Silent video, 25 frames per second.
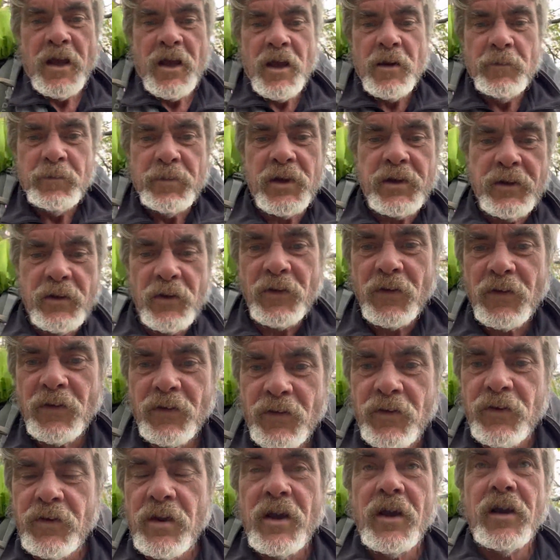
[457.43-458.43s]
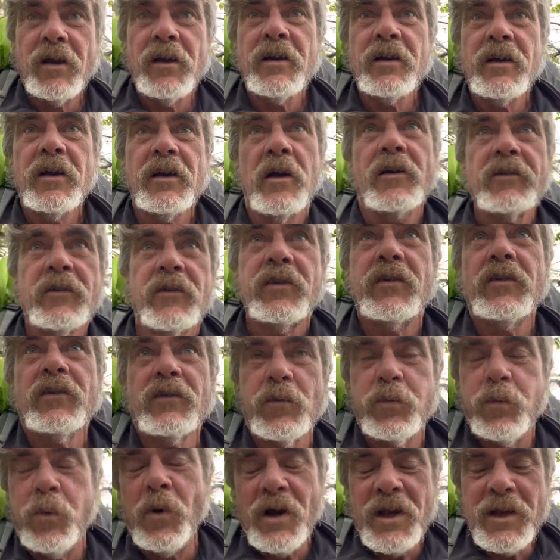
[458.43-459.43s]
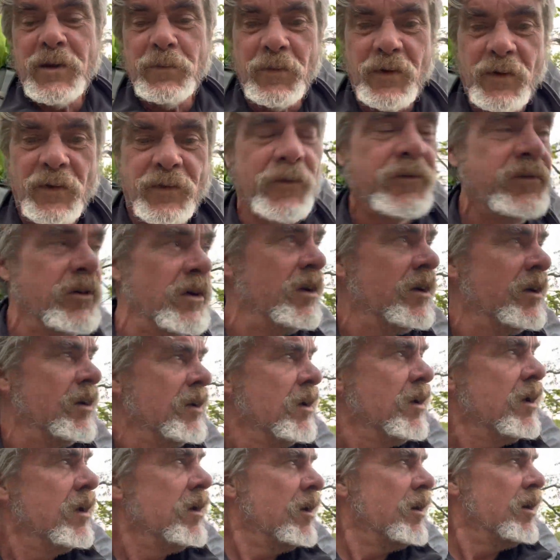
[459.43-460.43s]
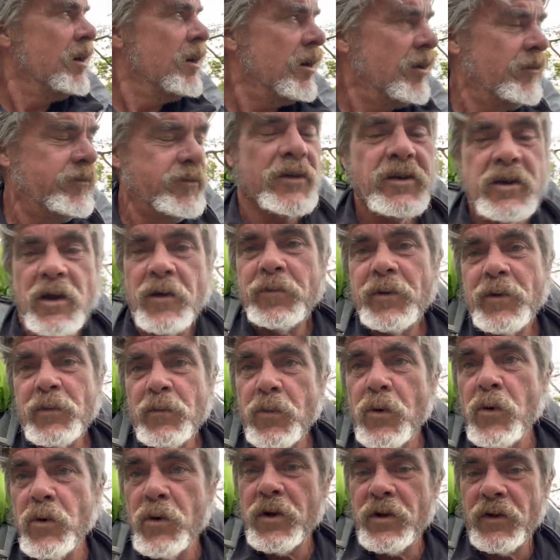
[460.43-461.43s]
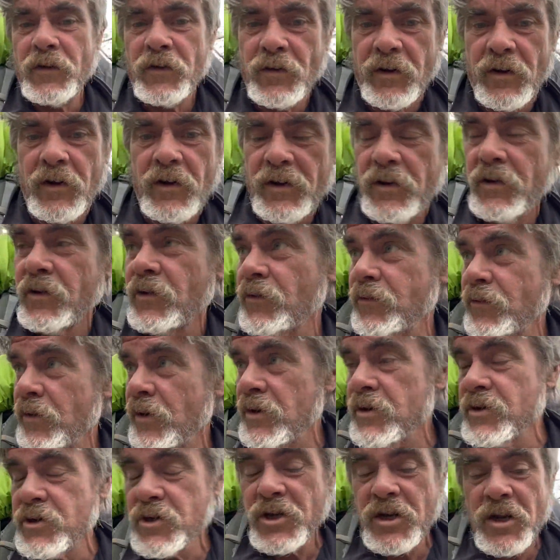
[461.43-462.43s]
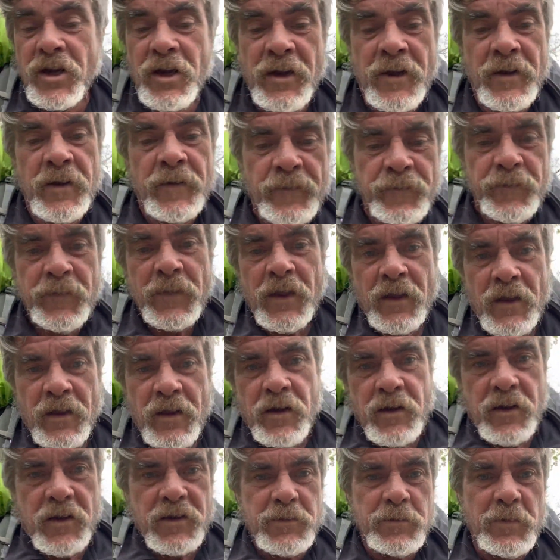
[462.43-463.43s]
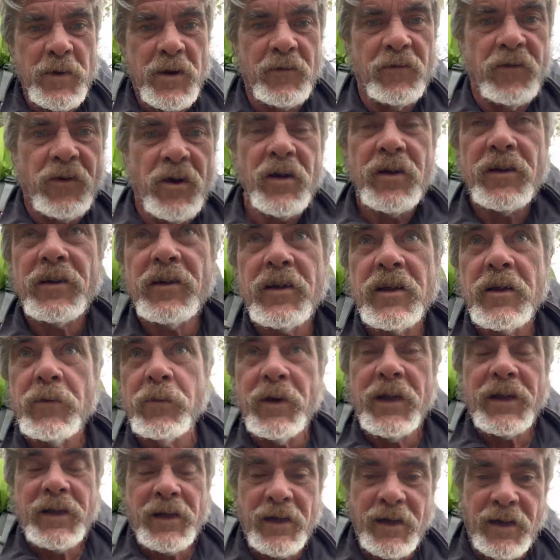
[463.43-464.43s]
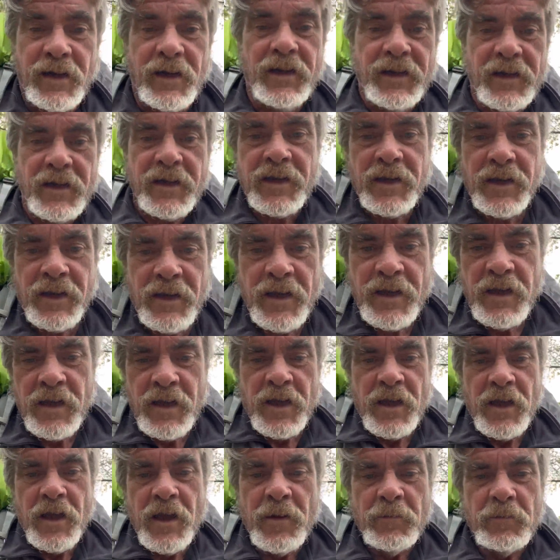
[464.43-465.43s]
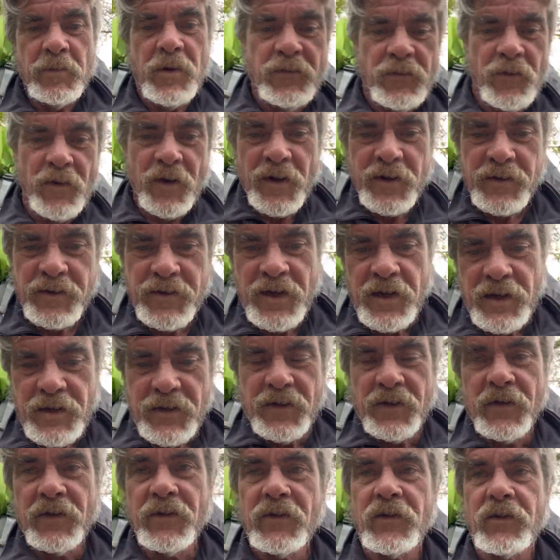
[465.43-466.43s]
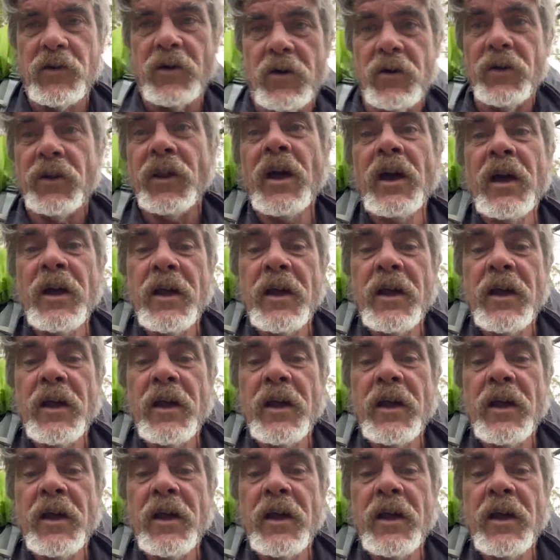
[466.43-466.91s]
because since Weymouth I think I've been walking slightly strange, because my right knee went click, my right tendon's gone,